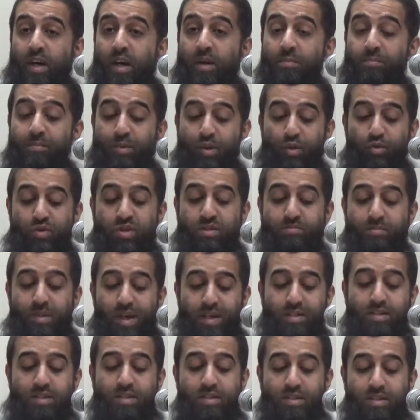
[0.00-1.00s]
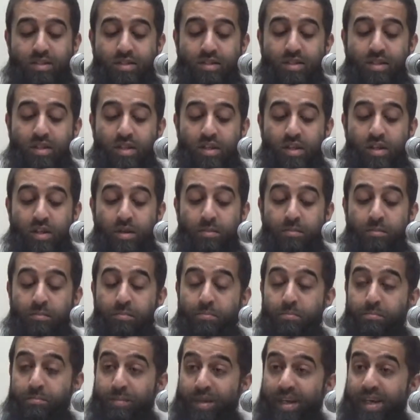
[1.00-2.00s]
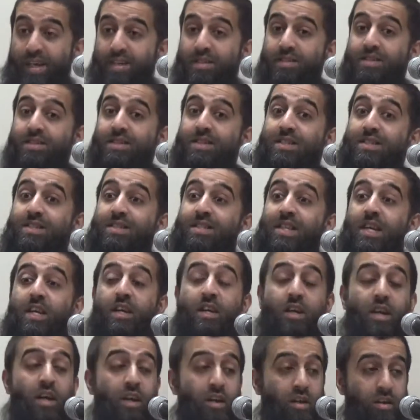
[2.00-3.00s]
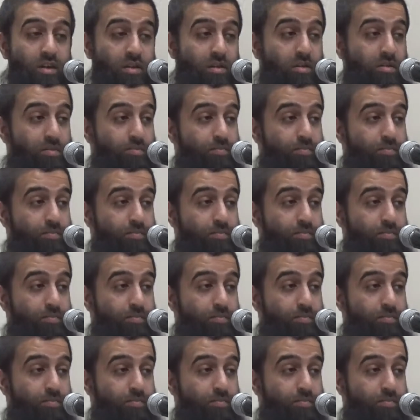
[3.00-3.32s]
amusements means singing.